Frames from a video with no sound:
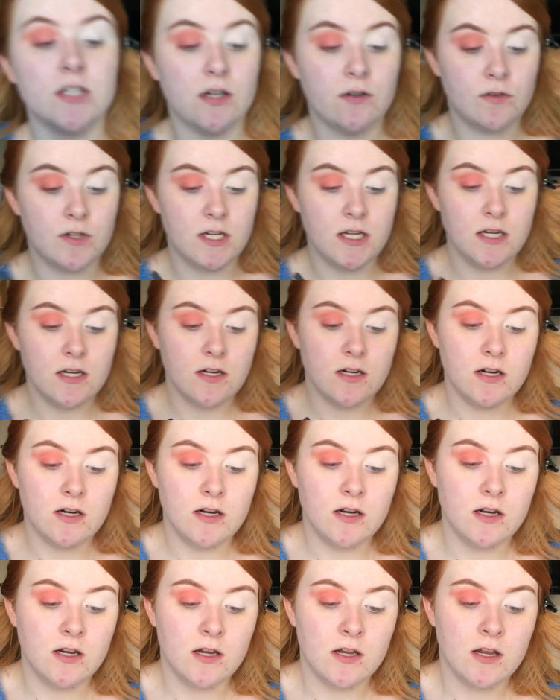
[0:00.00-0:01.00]
down here,
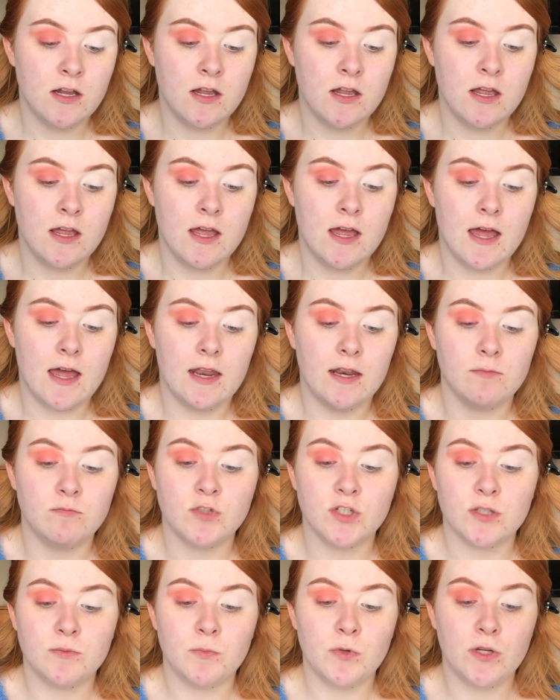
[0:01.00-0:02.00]
and I'm
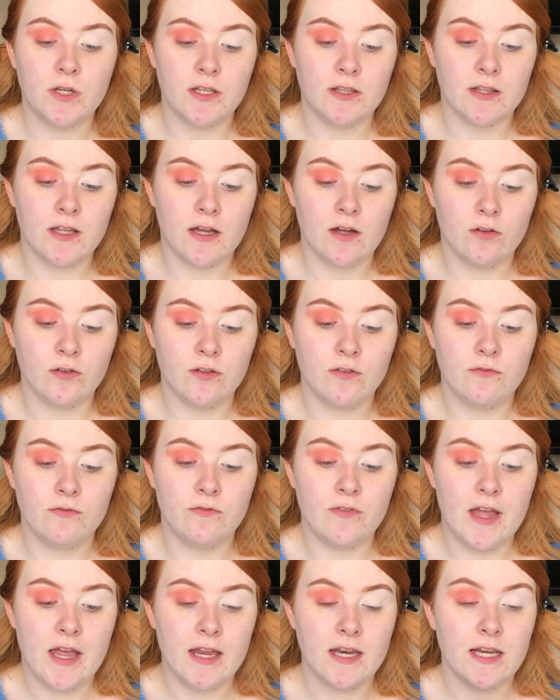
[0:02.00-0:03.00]
just putting that on the
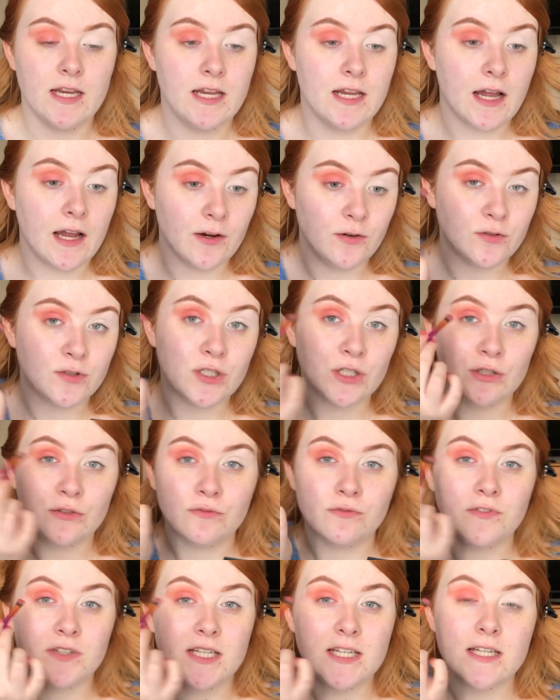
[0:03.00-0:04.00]
very outer
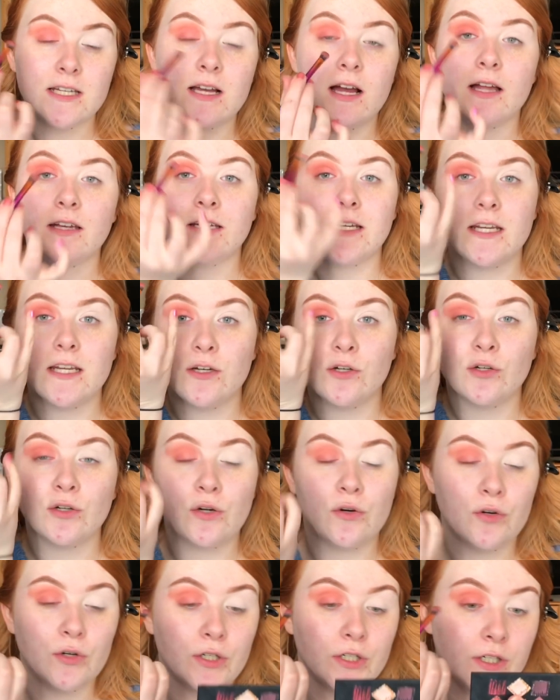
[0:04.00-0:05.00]
V and inner
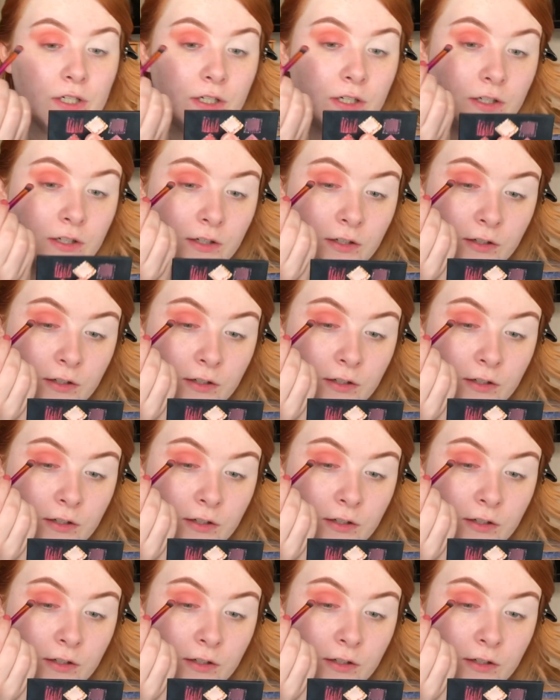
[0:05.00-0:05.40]
corner.